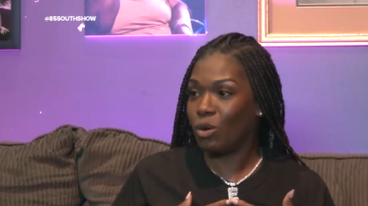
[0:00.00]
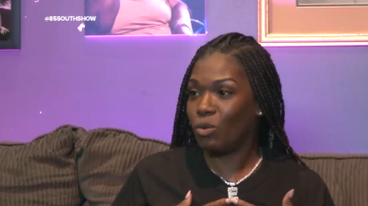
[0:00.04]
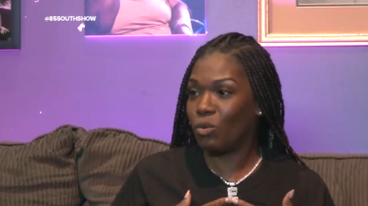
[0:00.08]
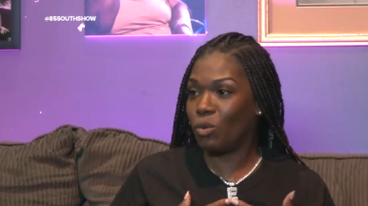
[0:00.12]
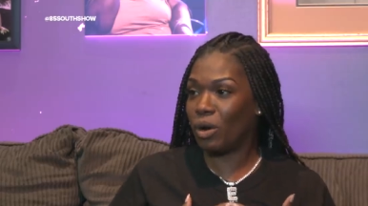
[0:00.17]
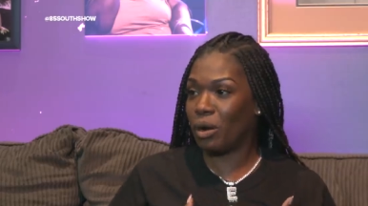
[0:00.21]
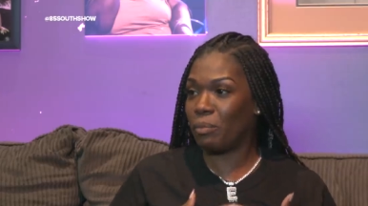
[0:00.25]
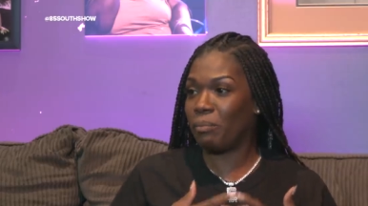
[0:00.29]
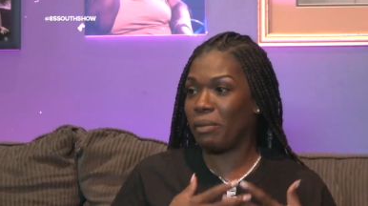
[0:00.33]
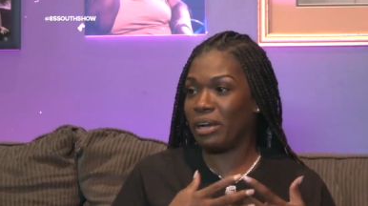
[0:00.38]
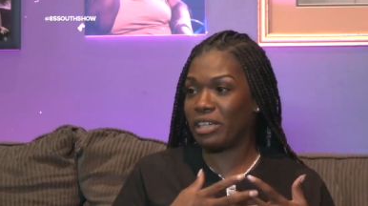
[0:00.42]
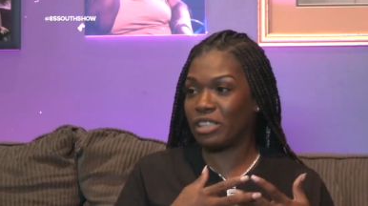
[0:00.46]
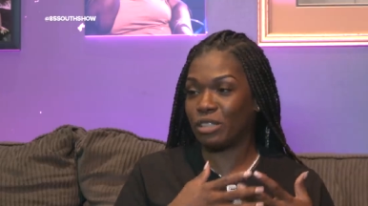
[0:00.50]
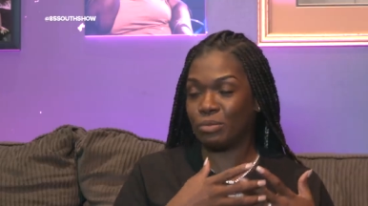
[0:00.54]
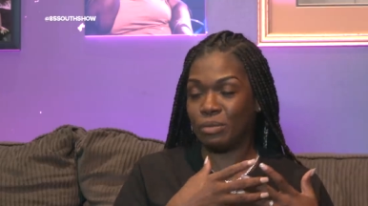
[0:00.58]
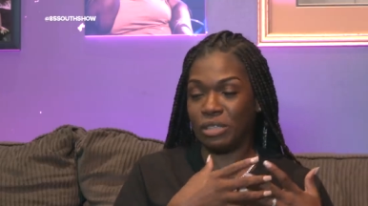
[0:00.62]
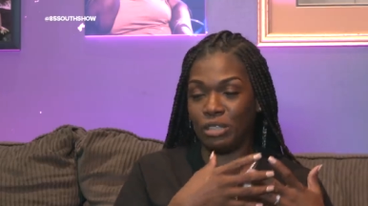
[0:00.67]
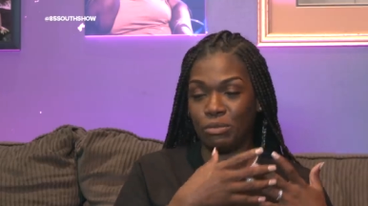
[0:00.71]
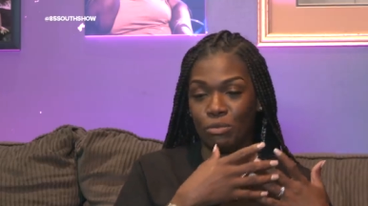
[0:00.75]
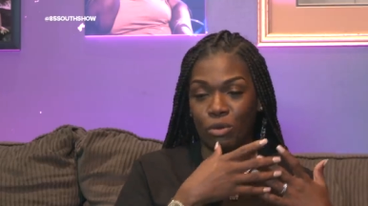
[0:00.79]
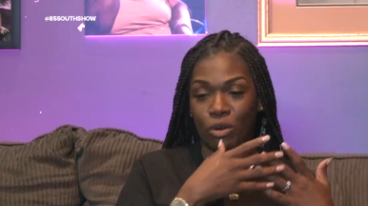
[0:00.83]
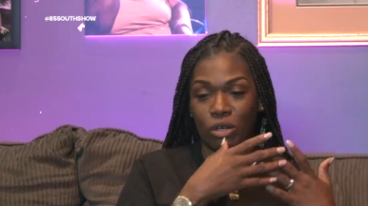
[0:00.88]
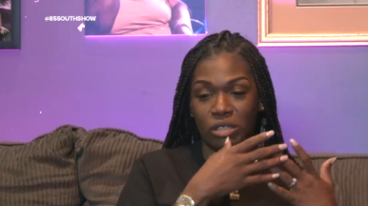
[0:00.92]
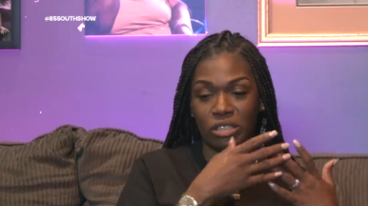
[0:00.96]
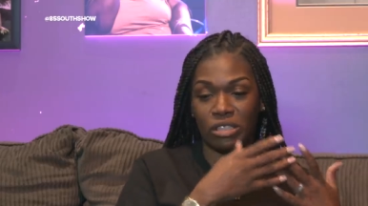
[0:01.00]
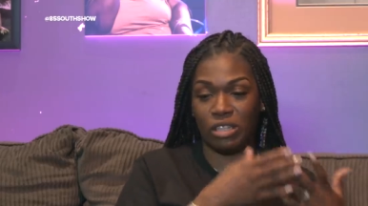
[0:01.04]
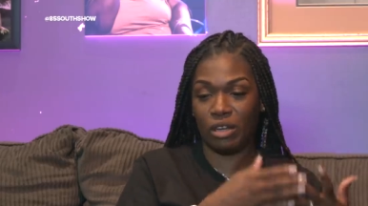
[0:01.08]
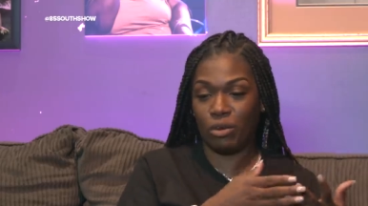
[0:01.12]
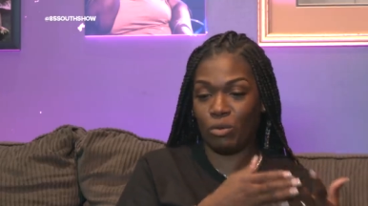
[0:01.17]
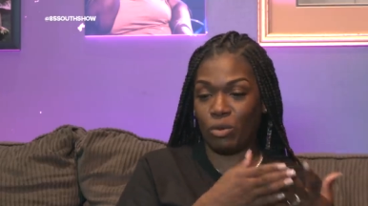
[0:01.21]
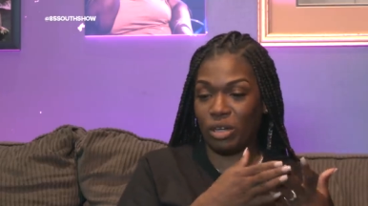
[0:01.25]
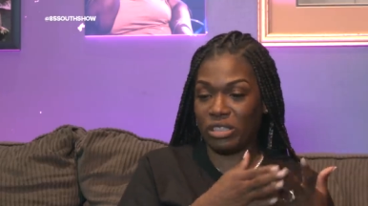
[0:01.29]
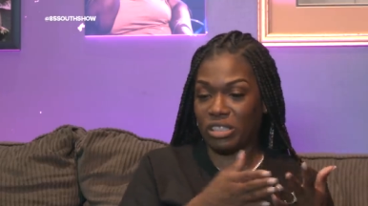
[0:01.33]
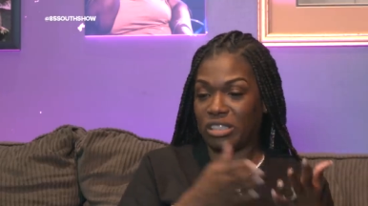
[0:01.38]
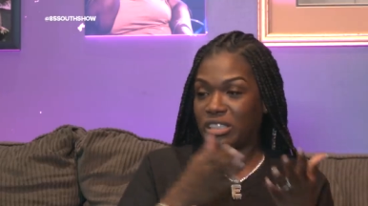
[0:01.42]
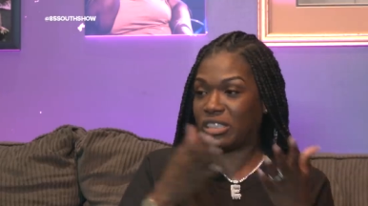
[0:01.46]
What makes me more?
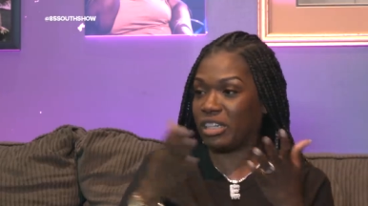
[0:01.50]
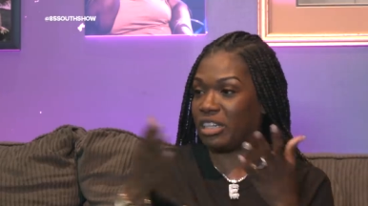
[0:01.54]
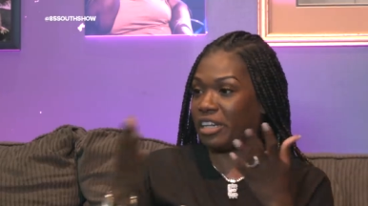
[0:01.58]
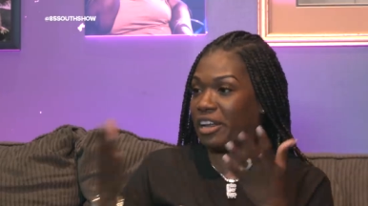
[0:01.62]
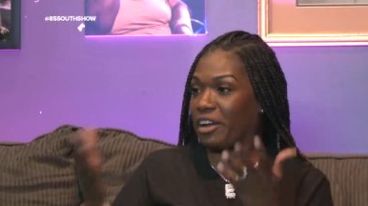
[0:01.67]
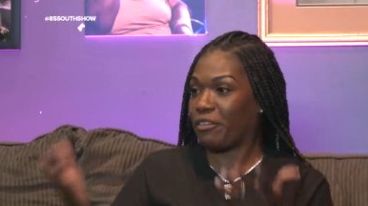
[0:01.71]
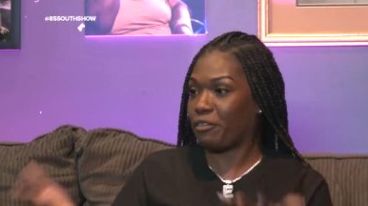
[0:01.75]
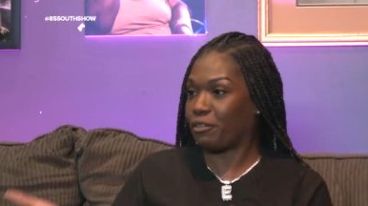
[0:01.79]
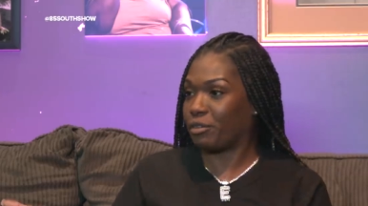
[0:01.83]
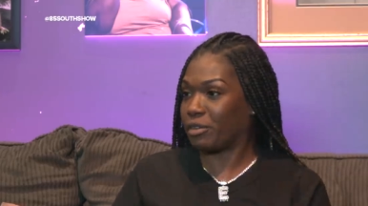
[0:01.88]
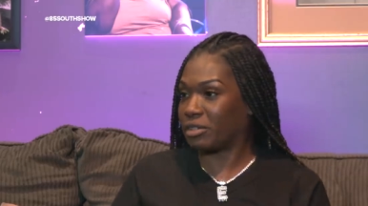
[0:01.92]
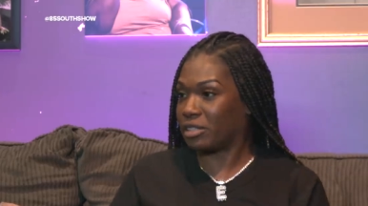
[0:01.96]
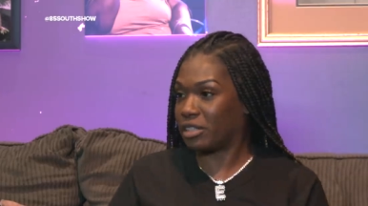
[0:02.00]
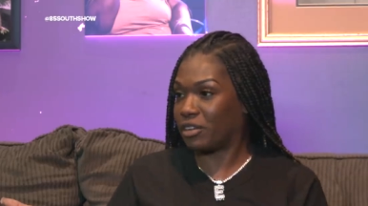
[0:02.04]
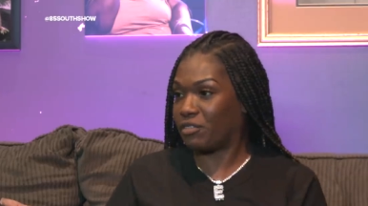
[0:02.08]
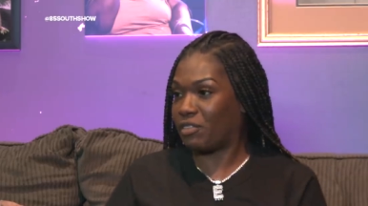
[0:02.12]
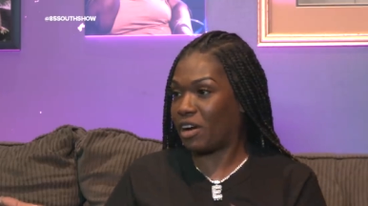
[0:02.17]
what's the difference?